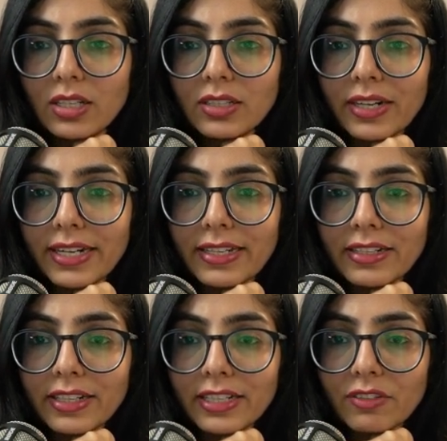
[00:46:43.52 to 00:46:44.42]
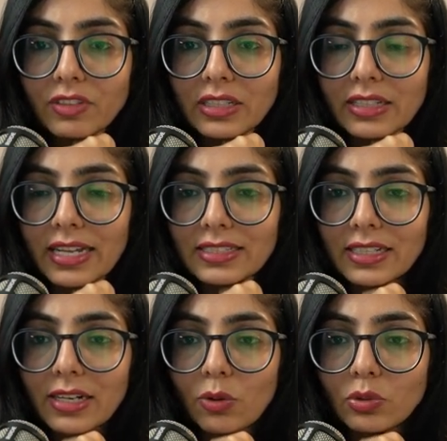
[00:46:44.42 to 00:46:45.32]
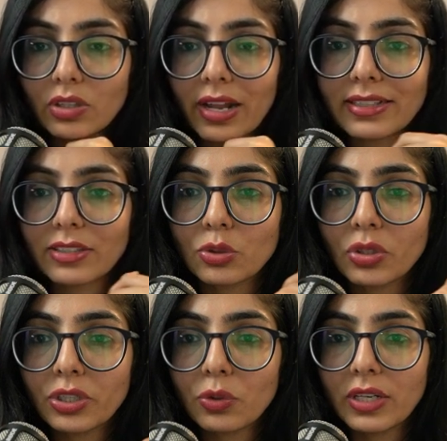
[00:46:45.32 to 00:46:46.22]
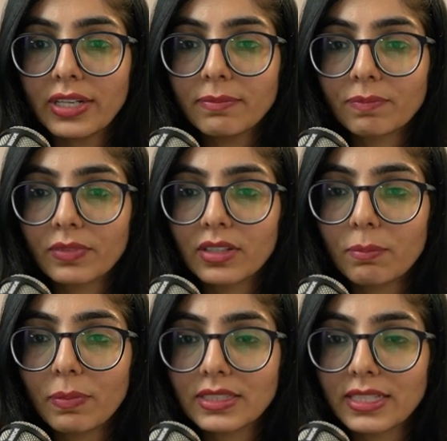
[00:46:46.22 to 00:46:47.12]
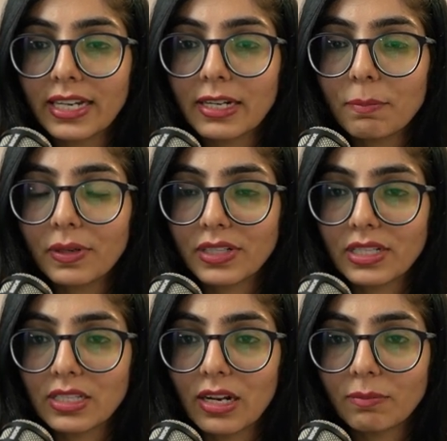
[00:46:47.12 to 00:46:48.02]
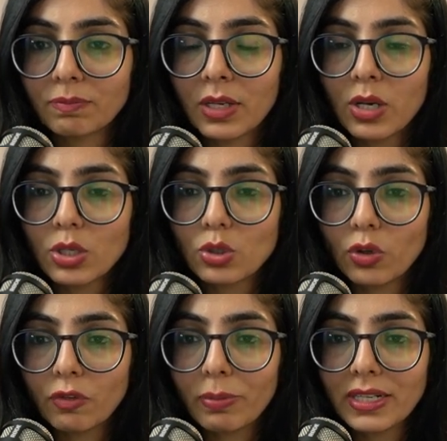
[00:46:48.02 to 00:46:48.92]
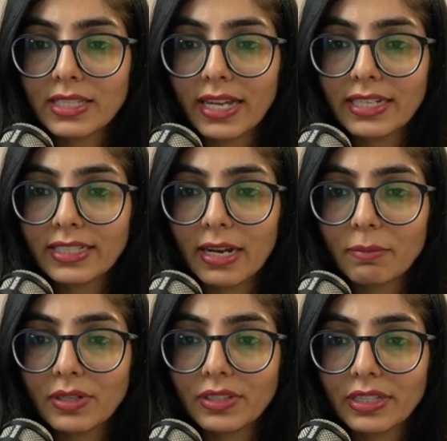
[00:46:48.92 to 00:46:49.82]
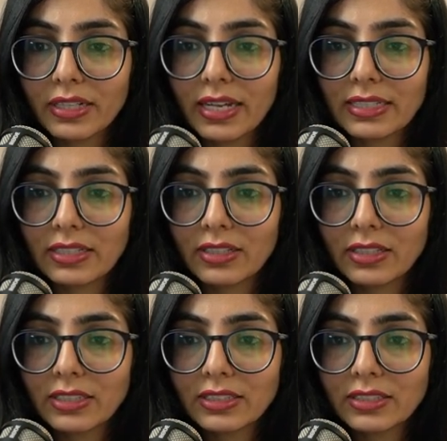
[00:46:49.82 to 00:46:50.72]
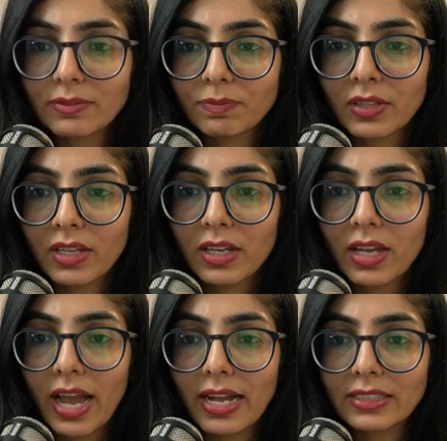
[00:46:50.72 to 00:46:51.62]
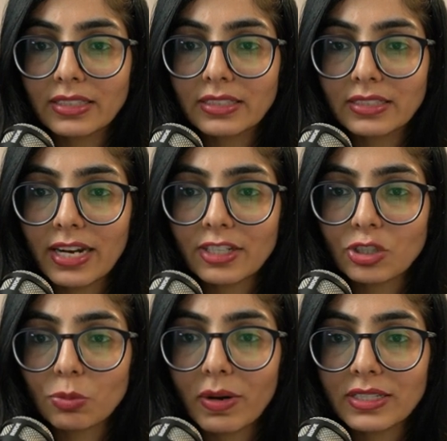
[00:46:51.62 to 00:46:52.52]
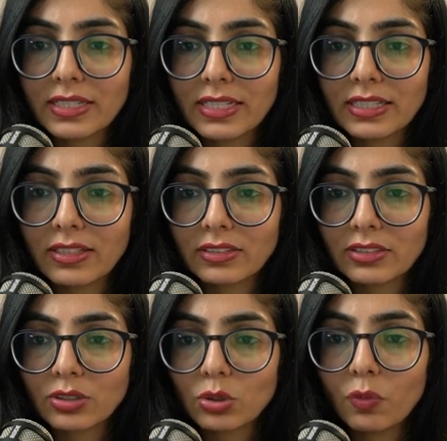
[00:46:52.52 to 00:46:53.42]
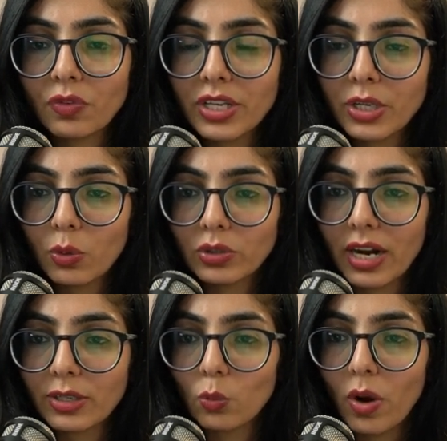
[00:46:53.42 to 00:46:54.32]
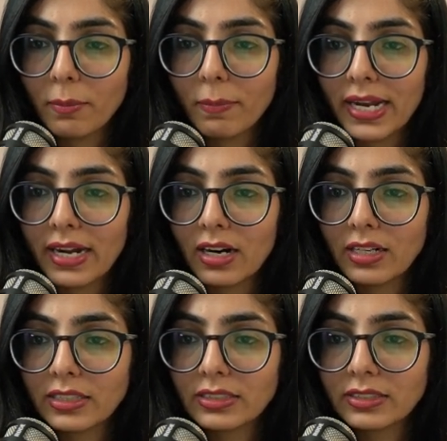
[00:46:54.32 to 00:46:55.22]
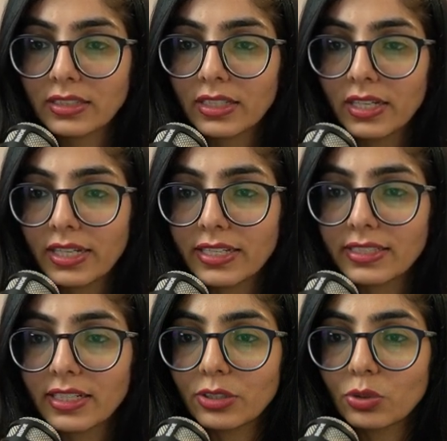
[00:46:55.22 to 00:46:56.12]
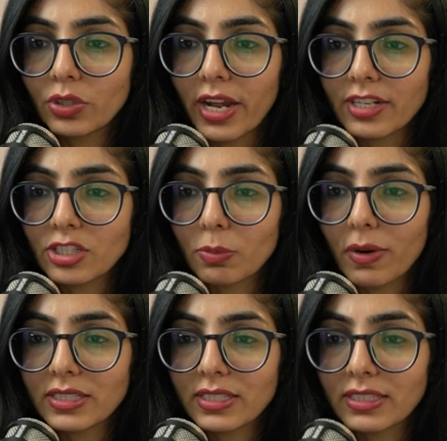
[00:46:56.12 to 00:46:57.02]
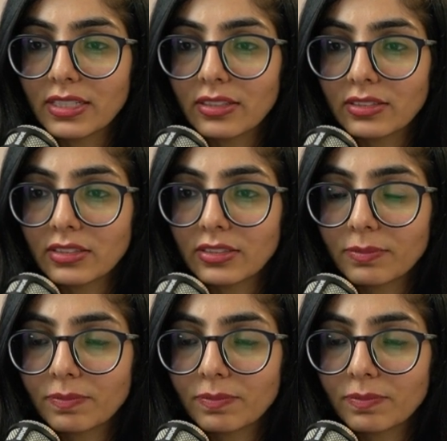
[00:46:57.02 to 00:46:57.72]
Radian will cancel out like the unit only. Per second per Tesla. So per second can be written as hertz. And it is 10 raised to power 6 hertz. So we know that 1 megahertz is equal to 10 raised to power 6 hertz.